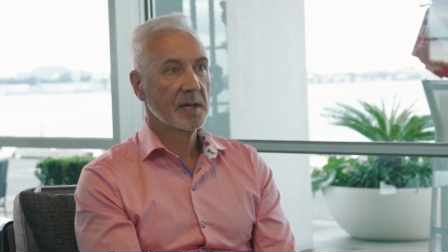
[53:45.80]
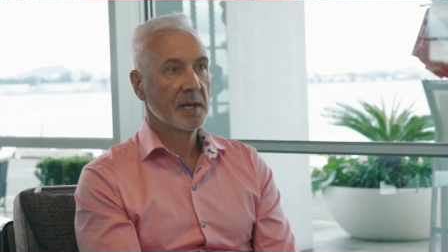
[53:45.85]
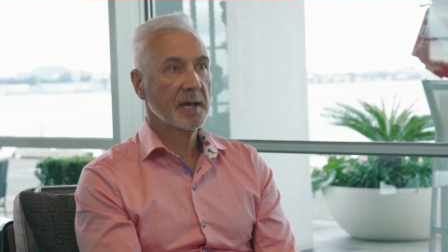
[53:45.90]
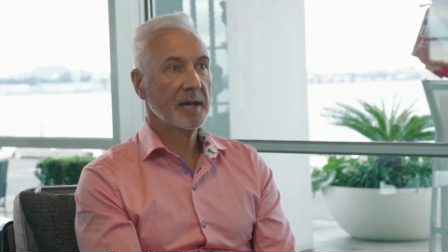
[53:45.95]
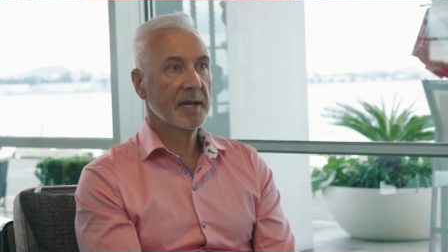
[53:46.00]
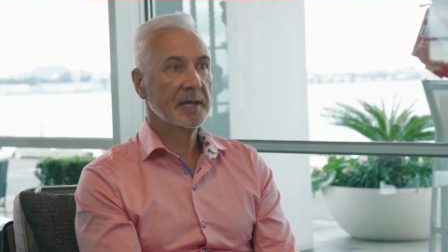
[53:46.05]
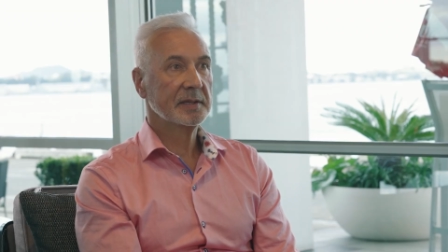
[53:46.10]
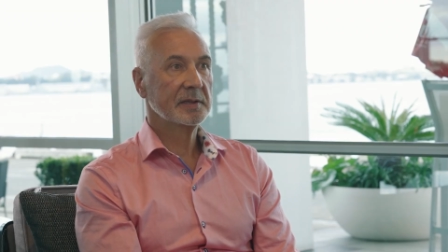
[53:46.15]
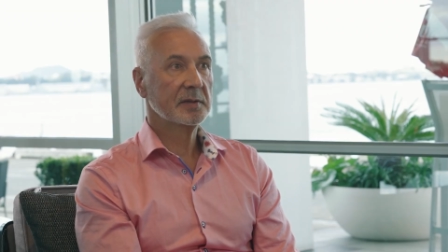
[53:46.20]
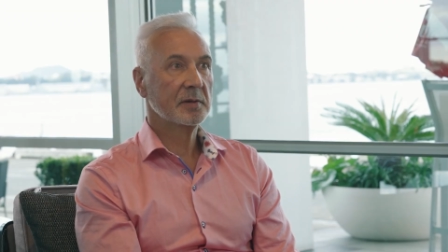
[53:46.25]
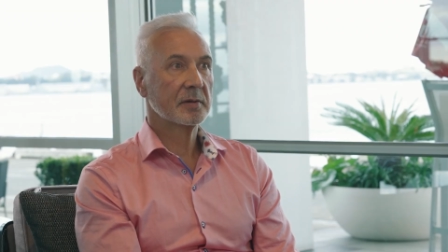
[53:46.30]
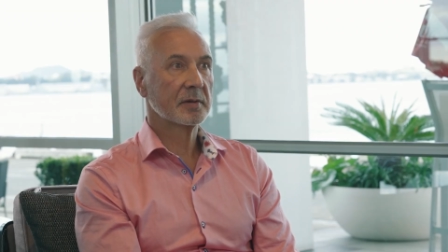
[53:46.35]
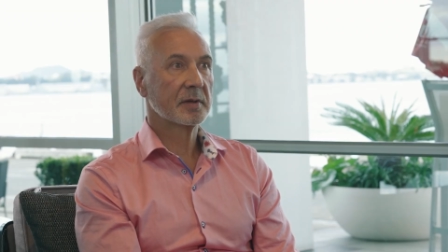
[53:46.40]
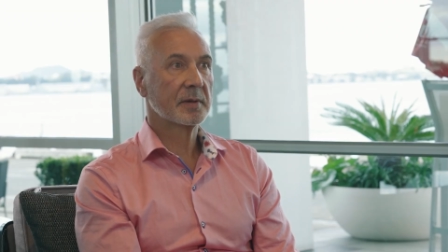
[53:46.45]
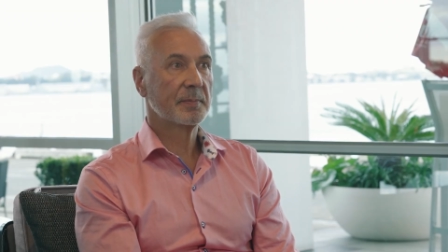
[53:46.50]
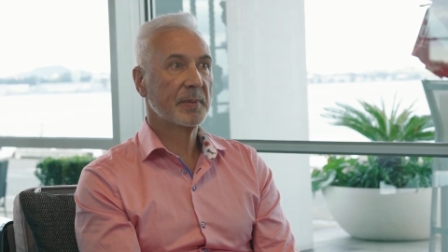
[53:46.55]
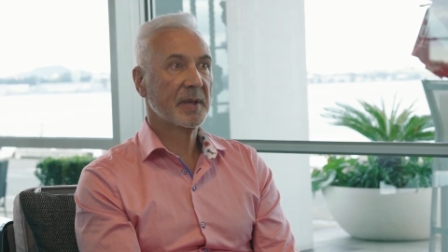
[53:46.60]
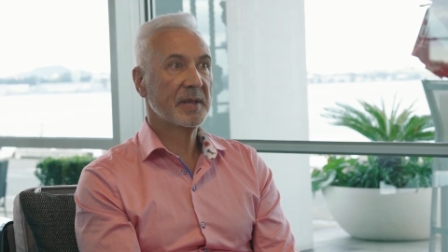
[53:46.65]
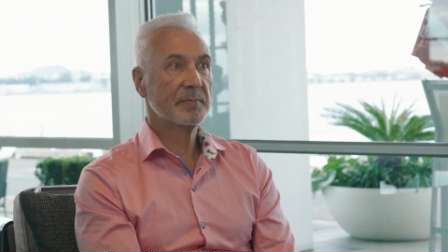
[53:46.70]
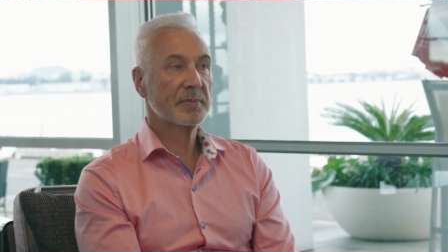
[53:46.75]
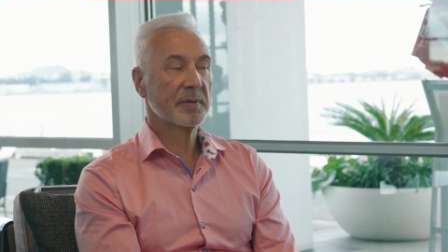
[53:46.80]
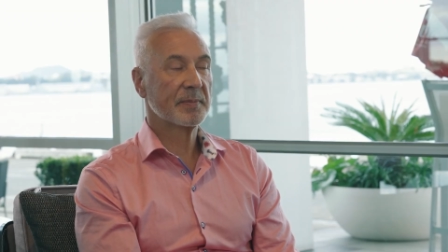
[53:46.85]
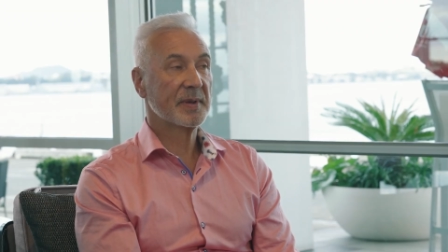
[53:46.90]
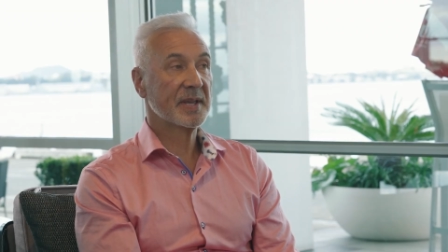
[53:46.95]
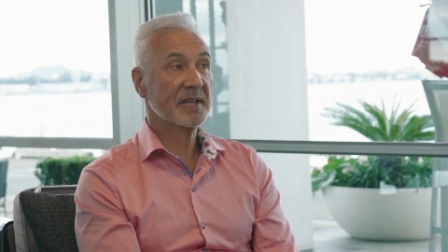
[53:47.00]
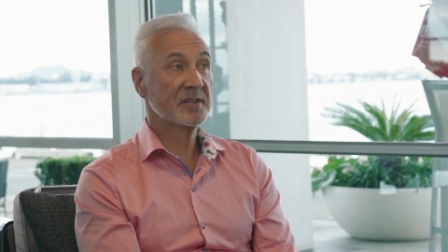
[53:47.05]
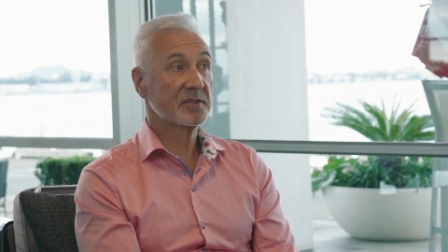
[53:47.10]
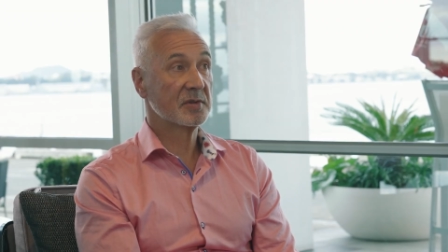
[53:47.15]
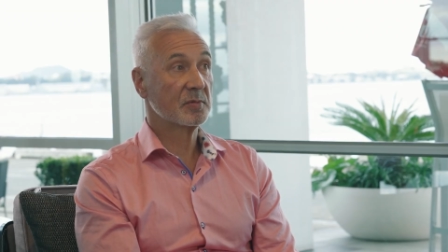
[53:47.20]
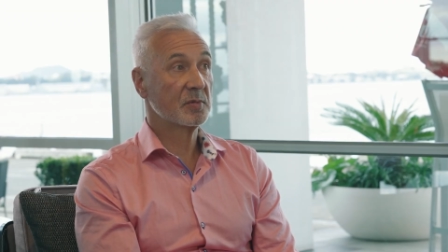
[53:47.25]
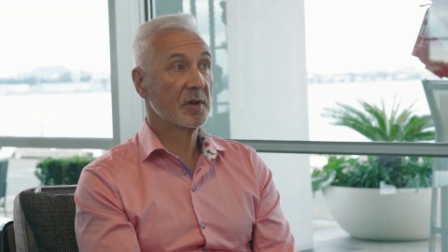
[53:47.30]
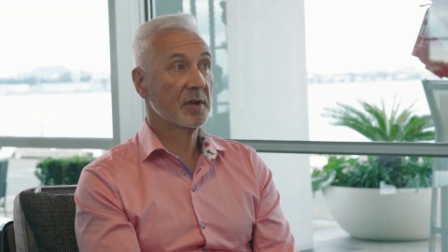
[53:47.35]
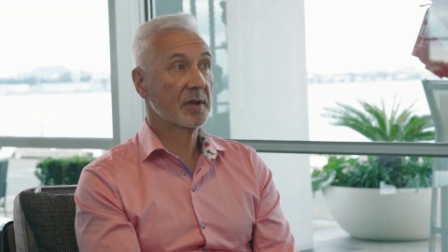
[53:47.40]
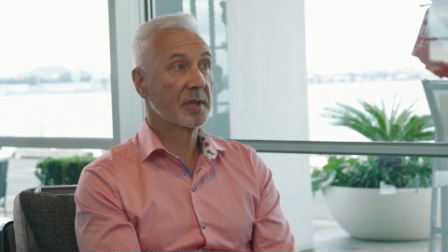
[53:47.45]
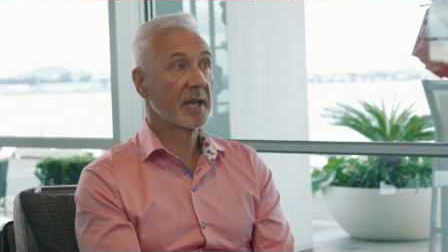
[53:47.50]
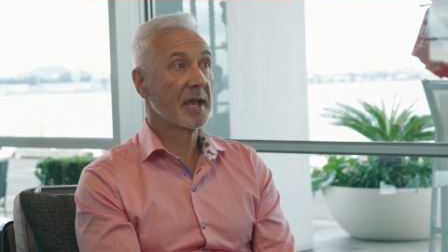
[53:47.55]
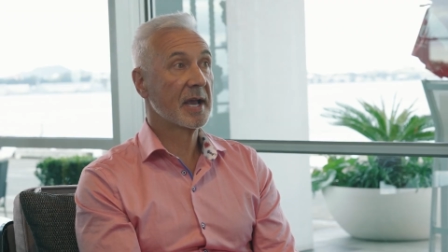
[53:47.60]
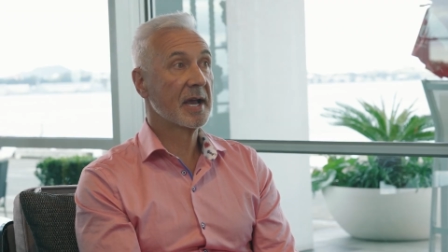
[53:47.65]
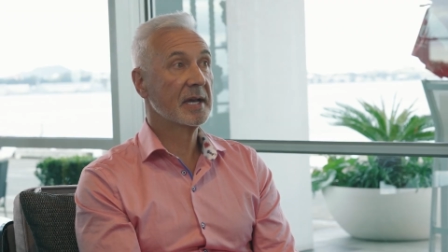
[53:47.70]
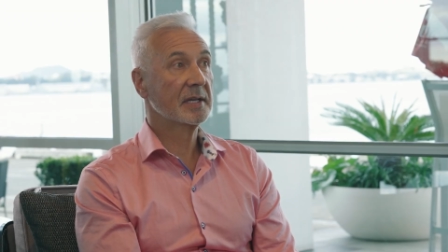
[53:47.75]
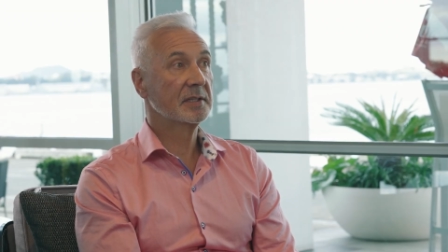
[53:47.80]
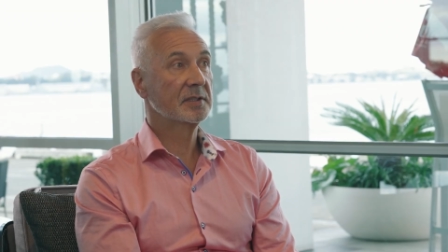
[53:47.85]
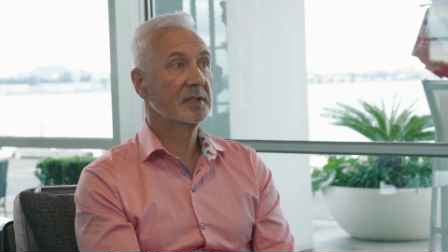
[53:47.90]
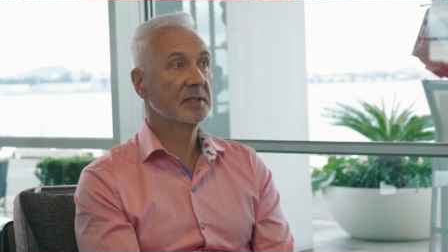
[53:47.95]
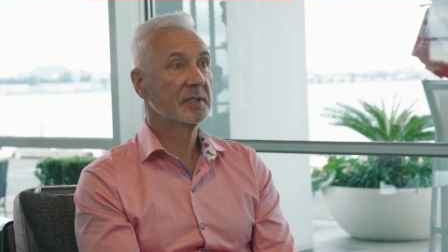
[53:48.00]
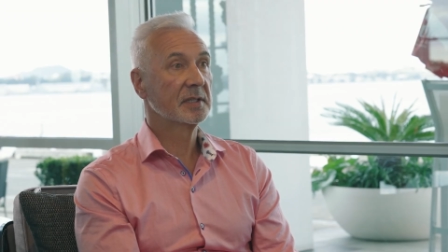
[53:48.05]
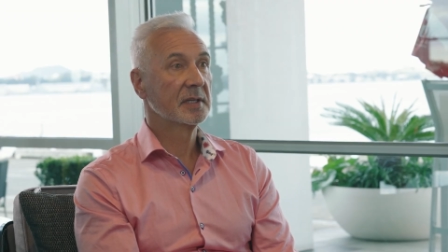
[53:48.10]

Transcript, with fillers: Uh, look, be prepared to work hard.